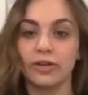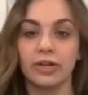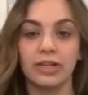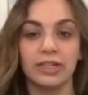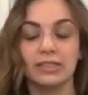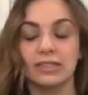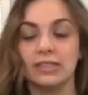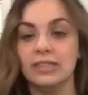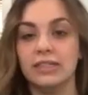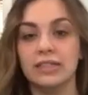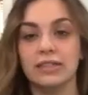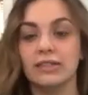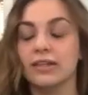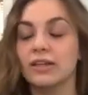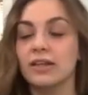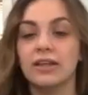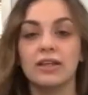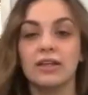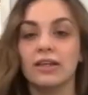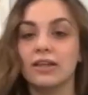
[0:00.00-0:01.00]
crazy, and
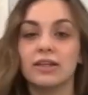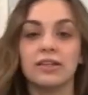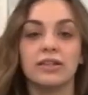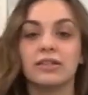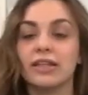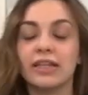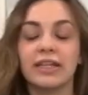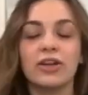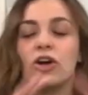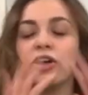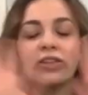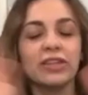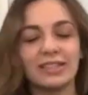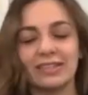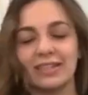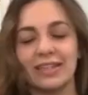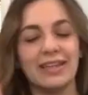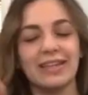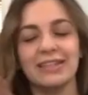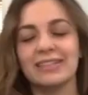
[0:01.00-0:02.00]
like all these
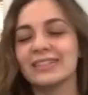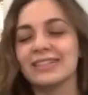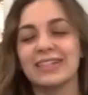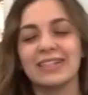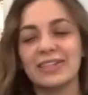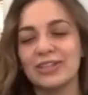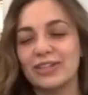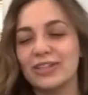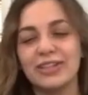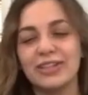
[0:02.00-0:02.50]
things, like